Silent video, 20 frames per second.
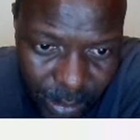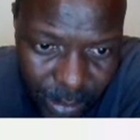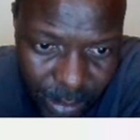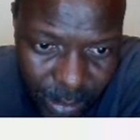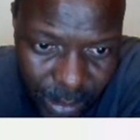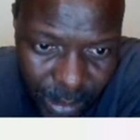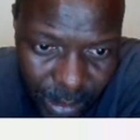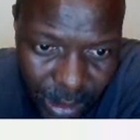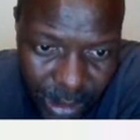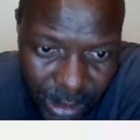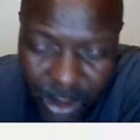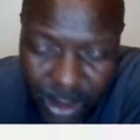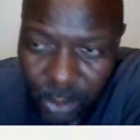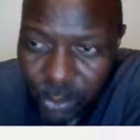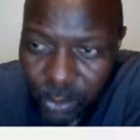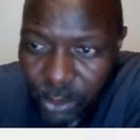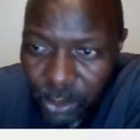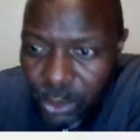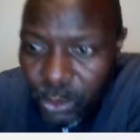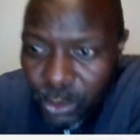that's how we
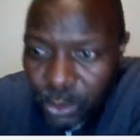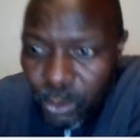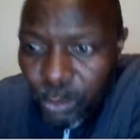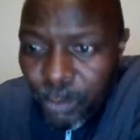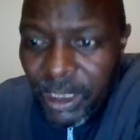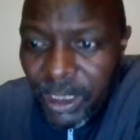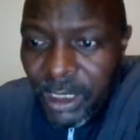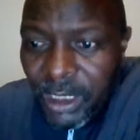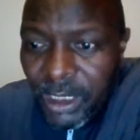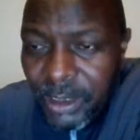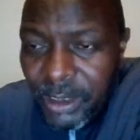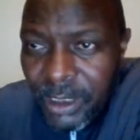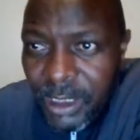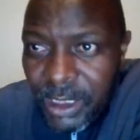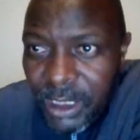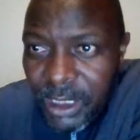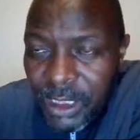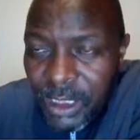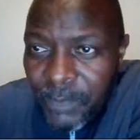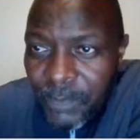do parallel
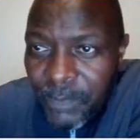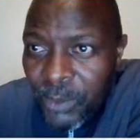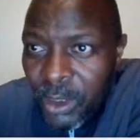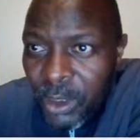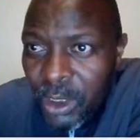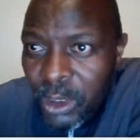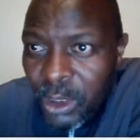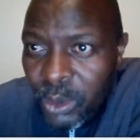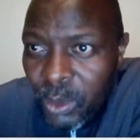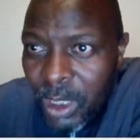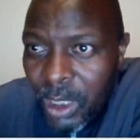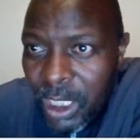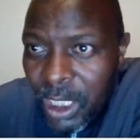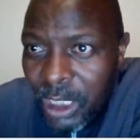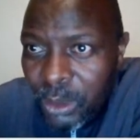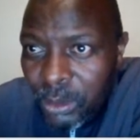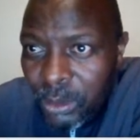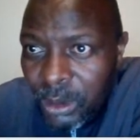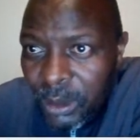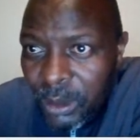resistors. So R
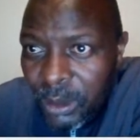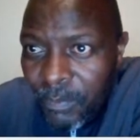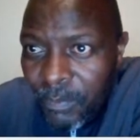total